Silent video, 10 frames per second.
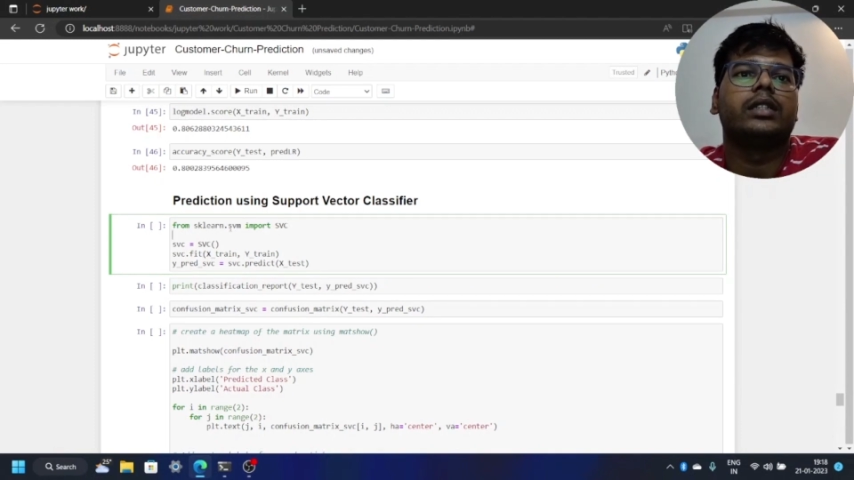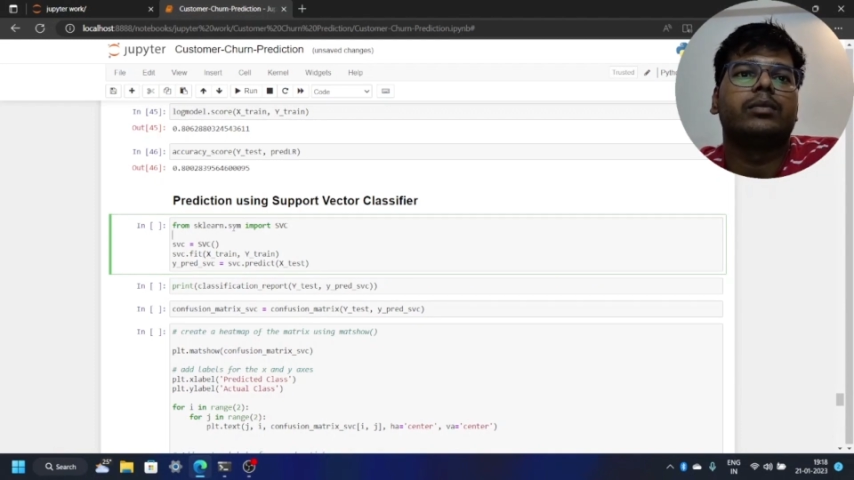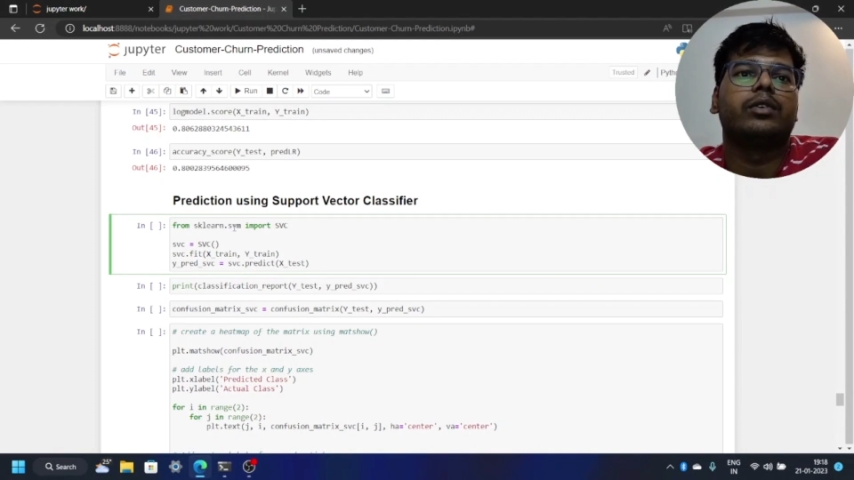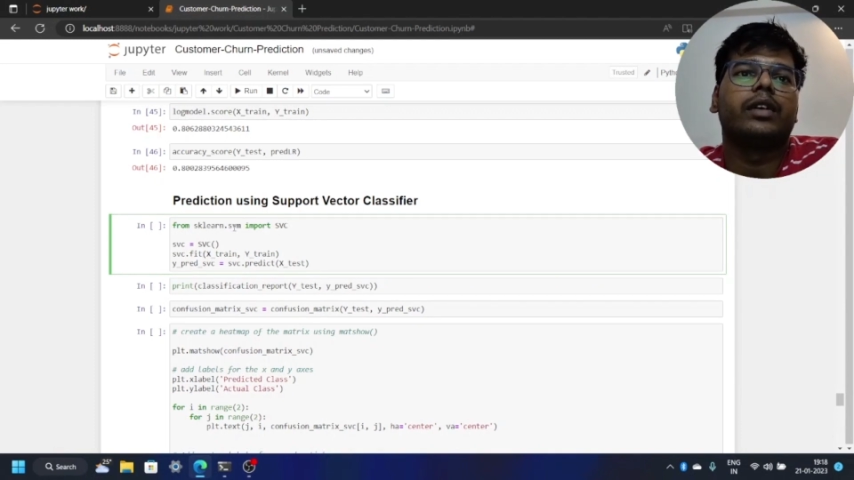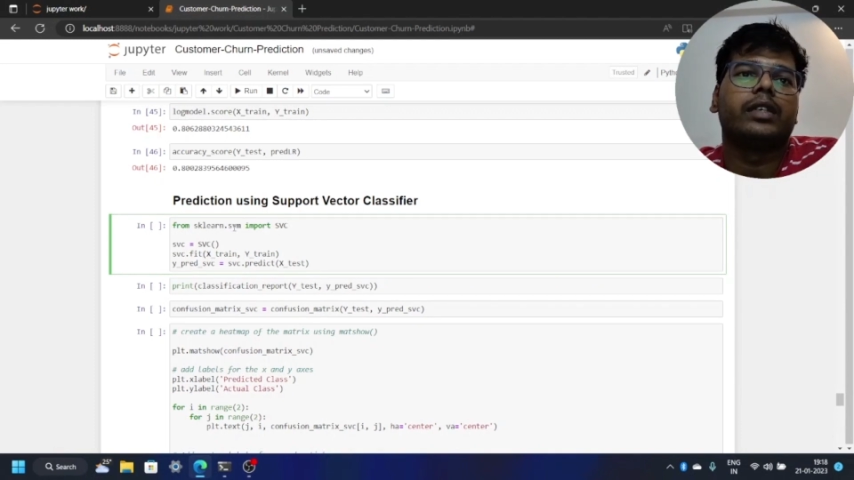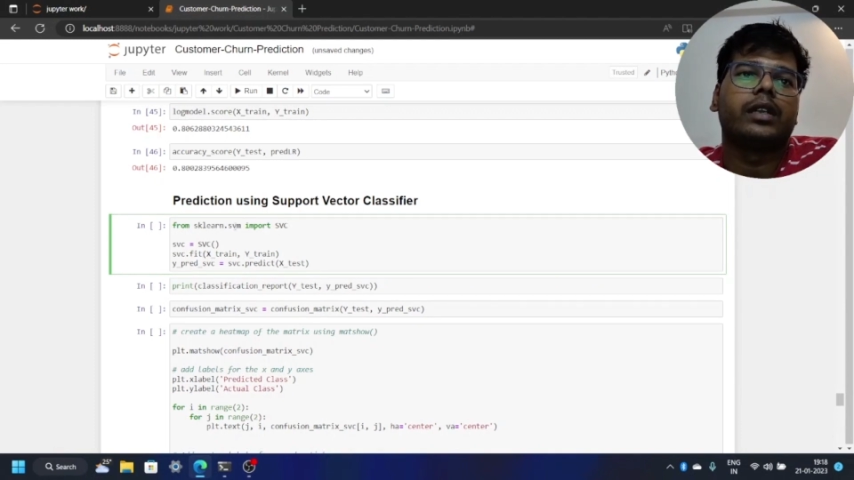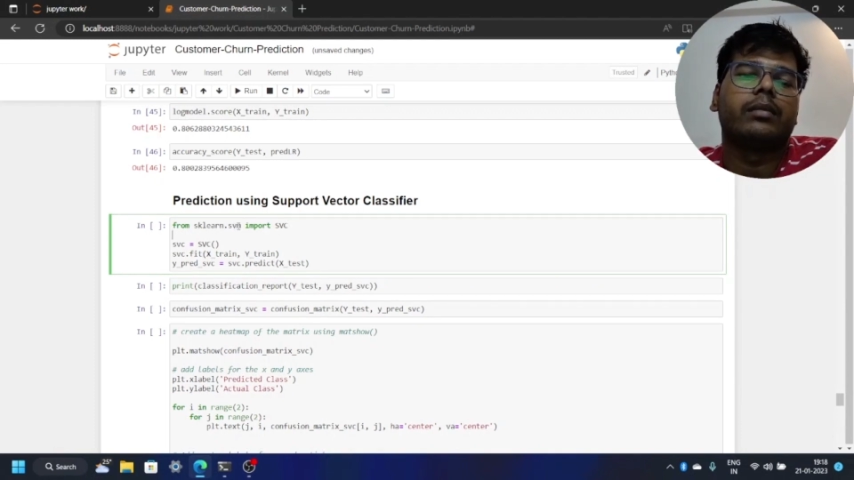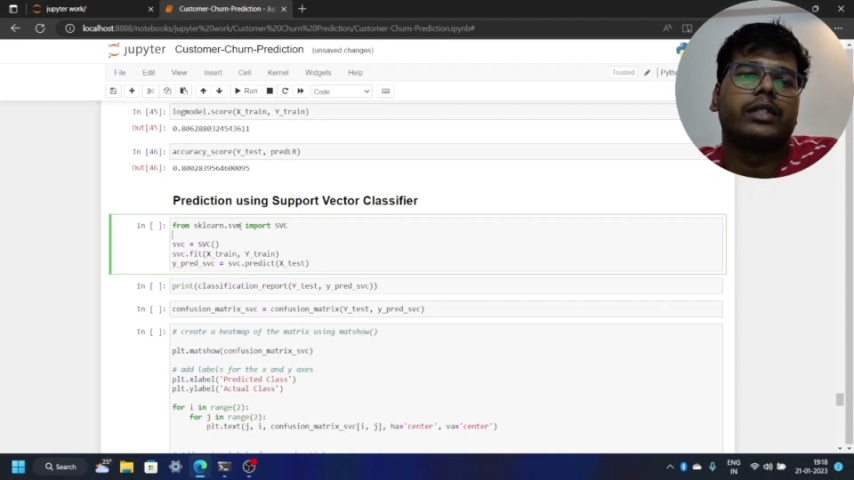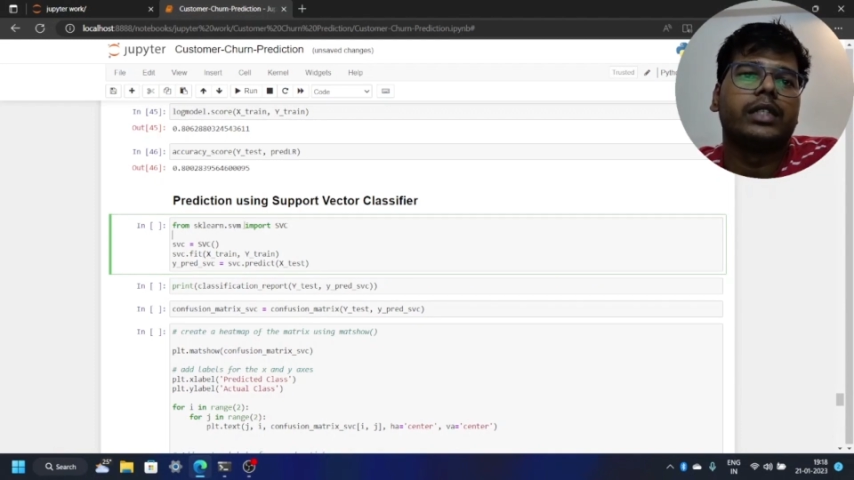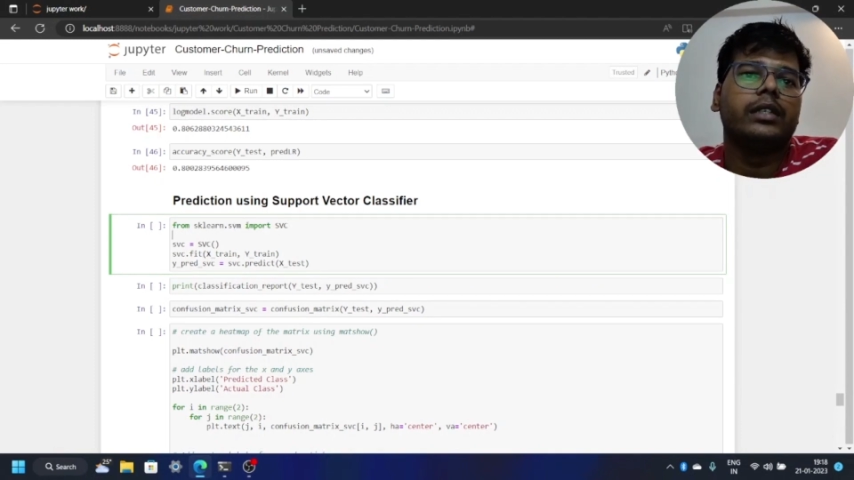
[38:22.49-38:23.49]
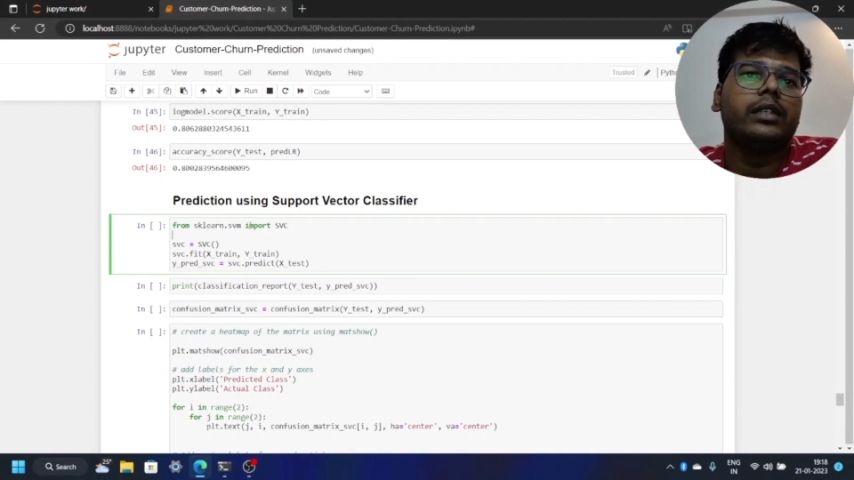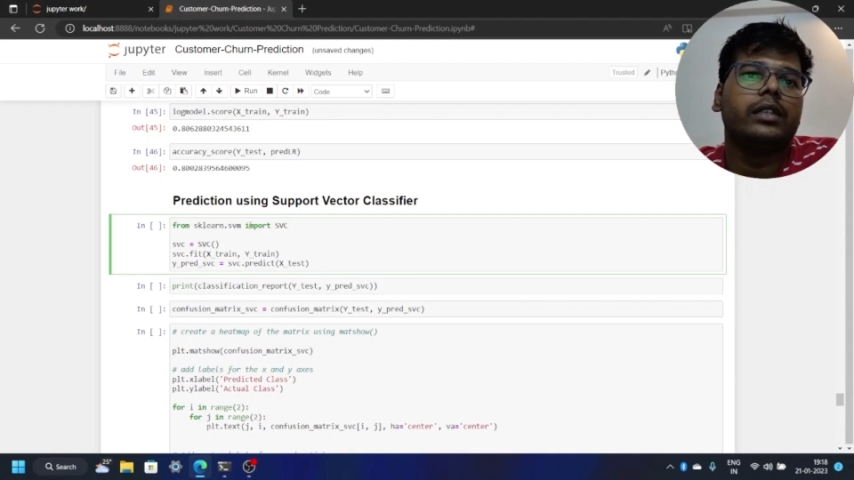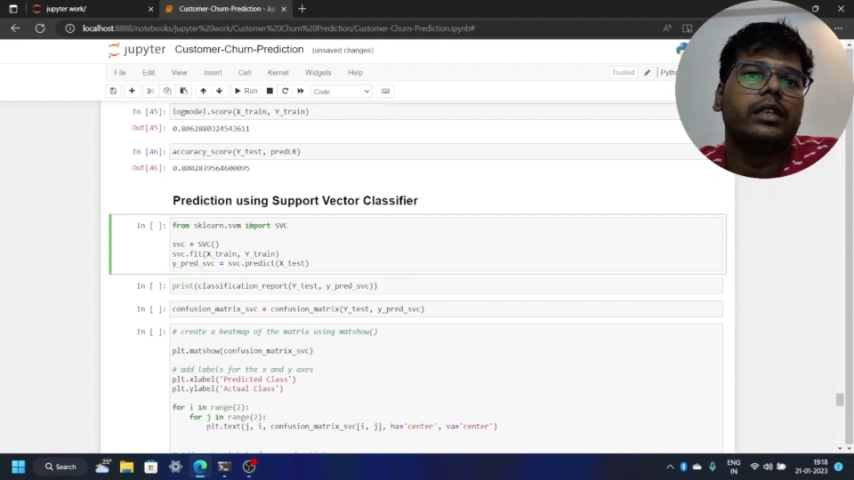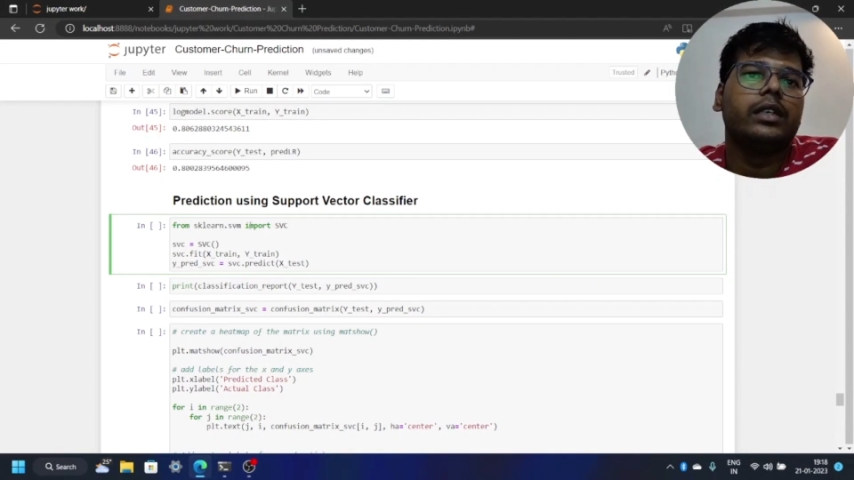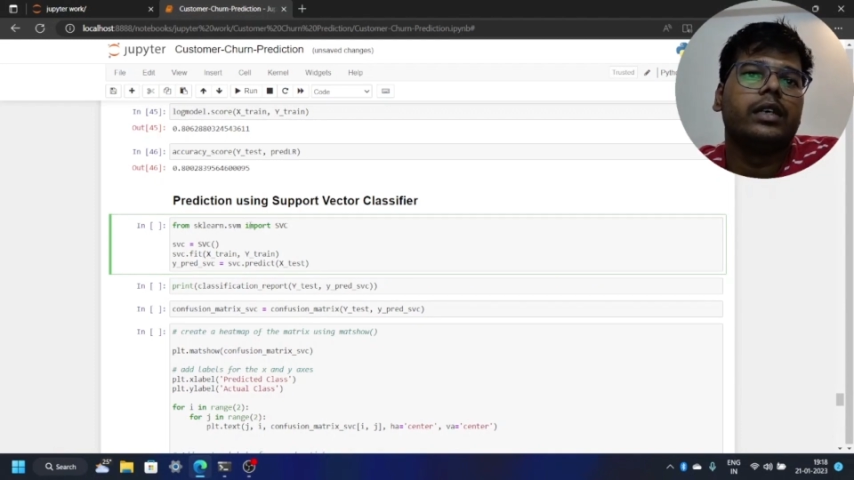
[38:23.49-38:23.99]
support vector machine